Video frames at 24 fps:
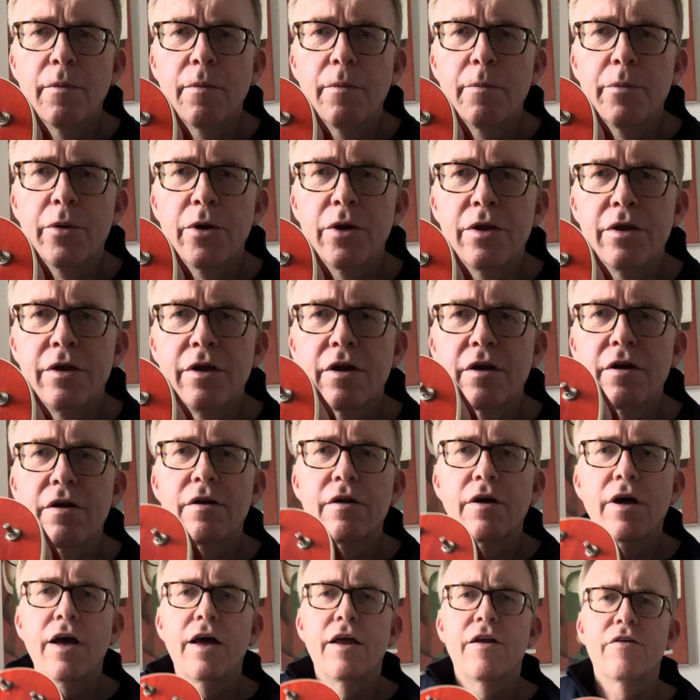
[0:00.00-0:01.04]
Putting your
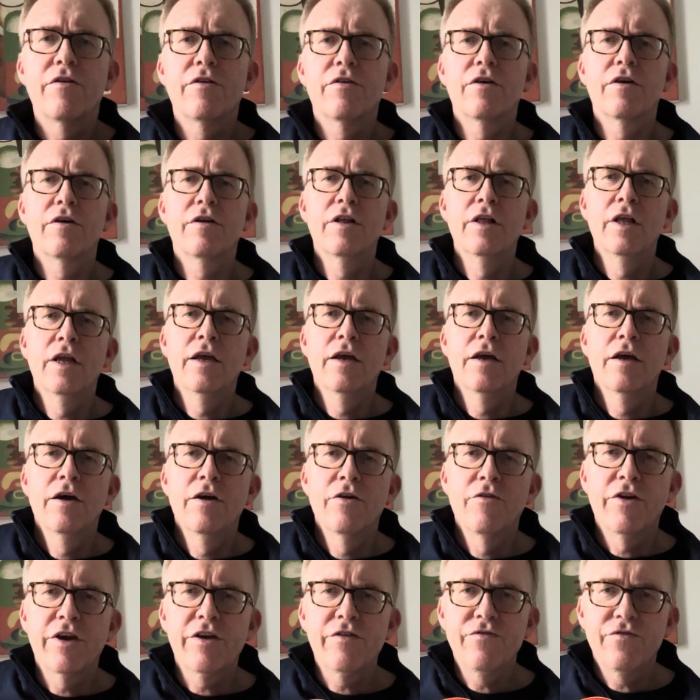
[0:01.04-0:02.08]

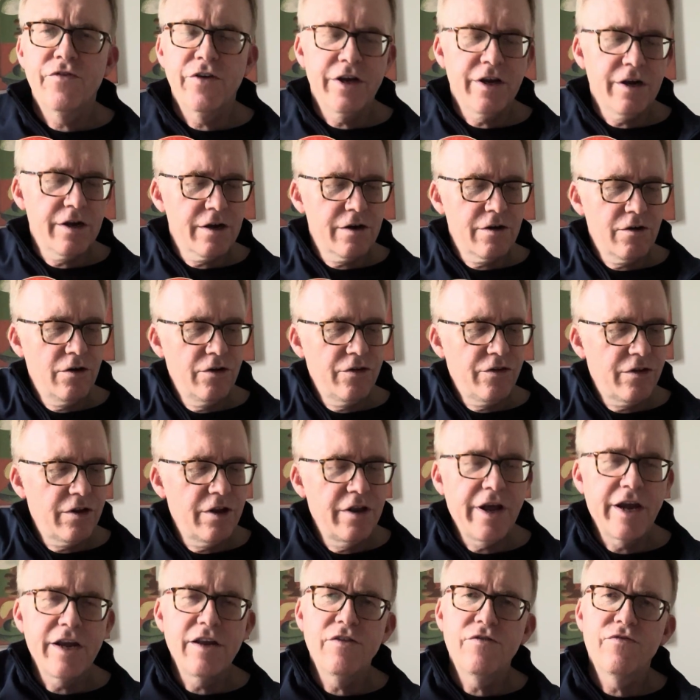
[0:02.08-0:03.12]
ring finger onto the
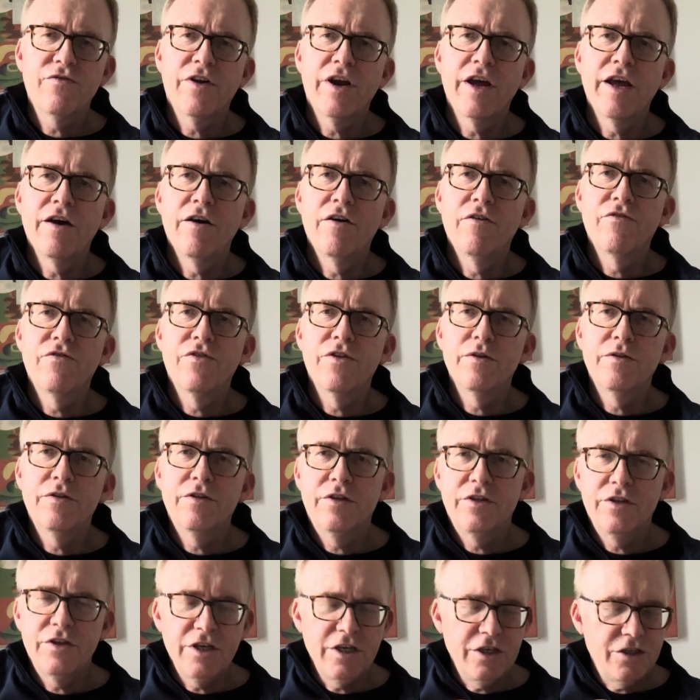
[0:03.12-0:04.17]
9th fret of the
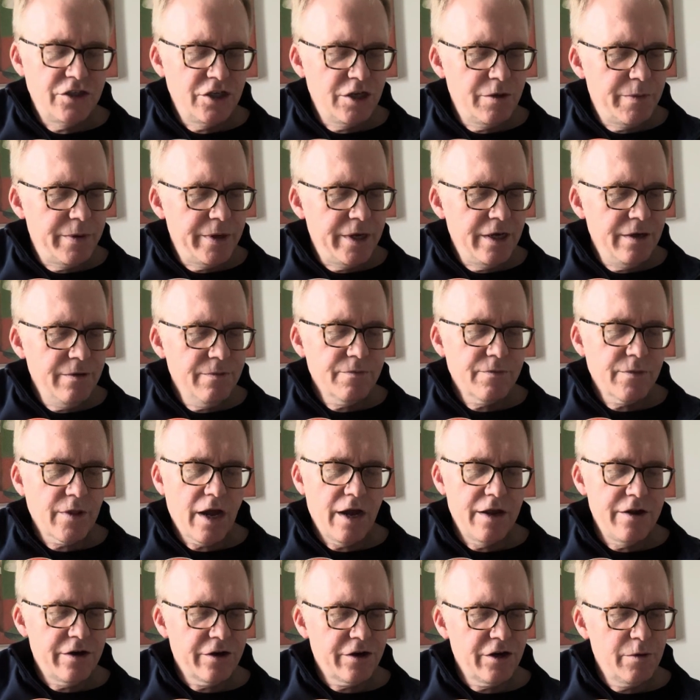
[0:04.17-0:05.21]
D, G, B,
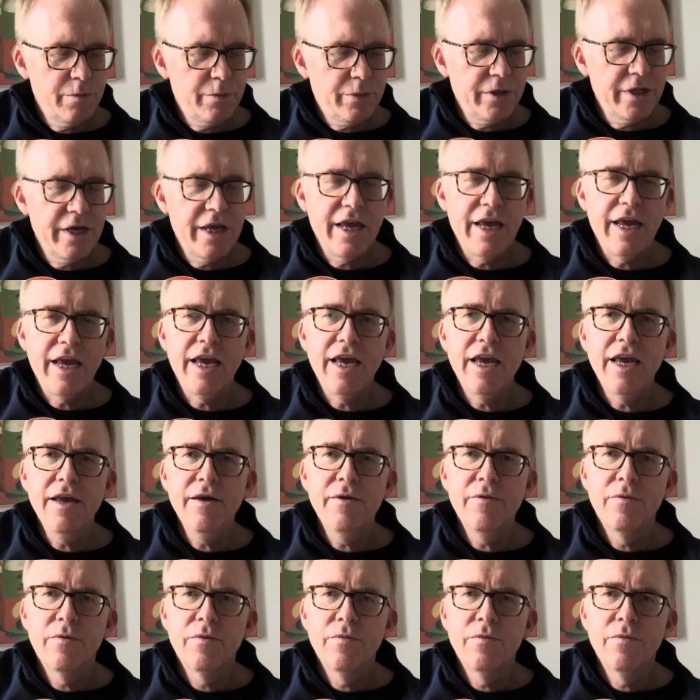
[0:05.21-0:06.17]
and you're going to play A, D,